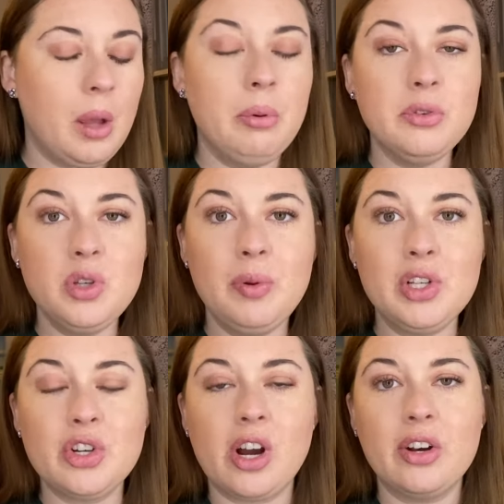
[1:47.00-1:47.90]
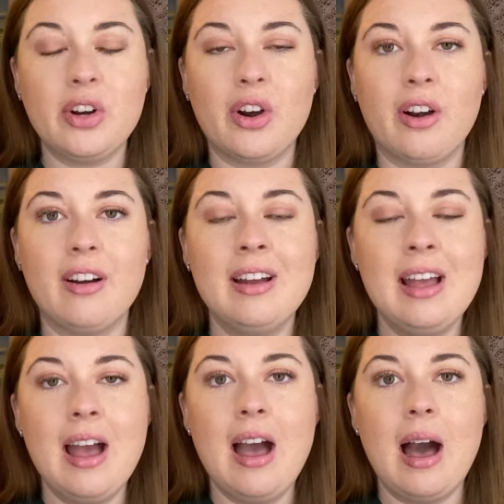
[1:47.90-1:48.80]
post a picture on her
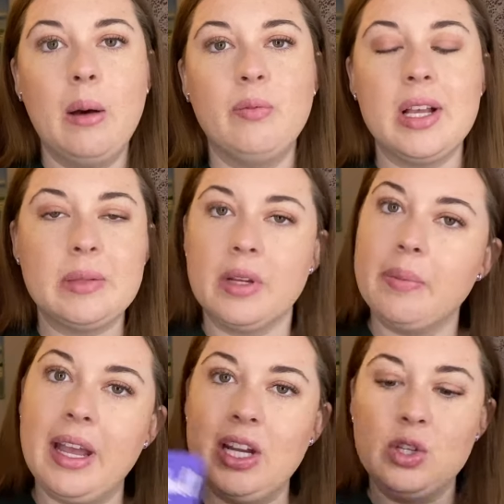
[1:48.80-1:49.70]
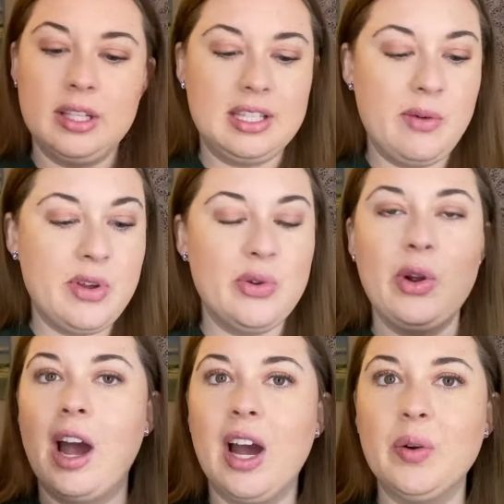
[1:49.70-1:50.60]
Facebook page. Let's see what you
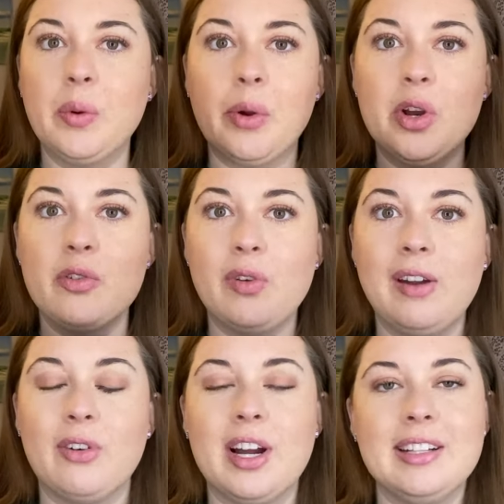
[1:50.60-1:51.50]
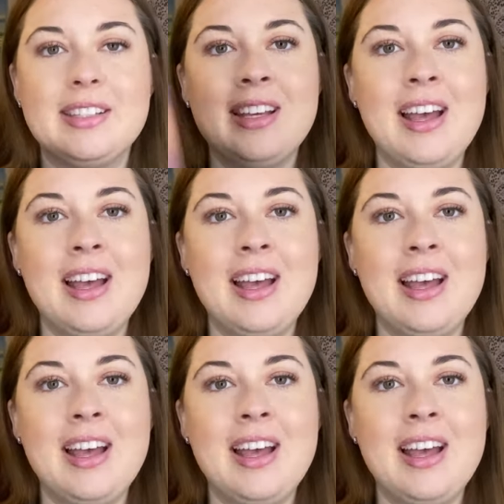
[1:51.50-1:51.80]
got. What were your favorites?